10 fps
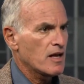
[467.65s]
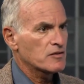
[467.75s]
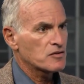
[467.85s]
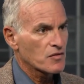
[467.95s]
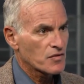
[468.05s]

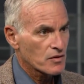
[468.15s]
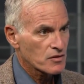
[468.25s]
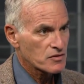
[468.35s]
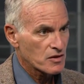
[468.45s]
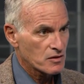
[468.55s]
as the
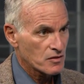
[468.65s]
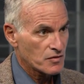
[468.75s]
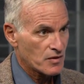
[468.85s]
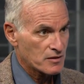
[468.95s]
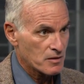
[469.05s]
first
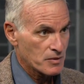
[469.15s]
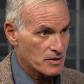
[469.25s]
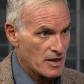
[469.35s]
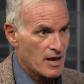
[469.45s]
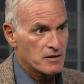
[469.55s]
intifada
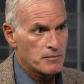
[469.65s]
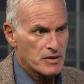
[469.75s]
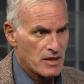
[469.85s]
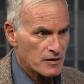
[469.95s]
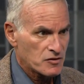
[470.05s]
began, it
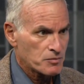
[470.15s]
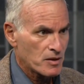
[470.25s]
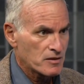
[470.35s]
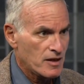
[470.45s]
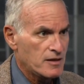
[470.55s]
began
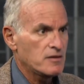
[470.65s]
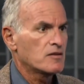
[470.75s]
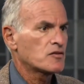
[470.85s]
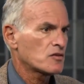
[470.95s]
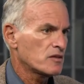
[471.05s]

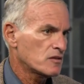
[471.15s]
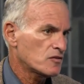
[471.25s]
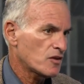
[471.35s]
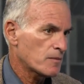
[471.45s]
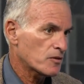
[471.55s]
spontaneously
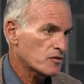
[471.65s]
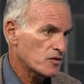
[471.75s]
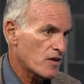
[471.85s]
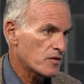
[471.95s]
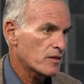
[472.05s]
December
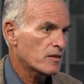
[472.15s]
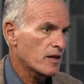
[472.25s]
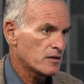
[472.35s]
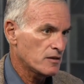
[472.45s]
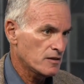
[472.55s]
7th,
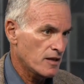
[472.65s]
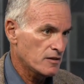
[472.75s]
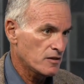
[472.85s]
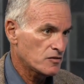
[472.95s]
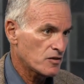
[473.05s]

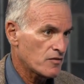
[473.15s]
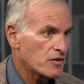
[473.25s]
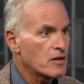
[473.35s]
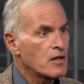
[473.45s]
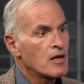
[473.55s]

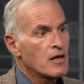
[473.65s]
1987.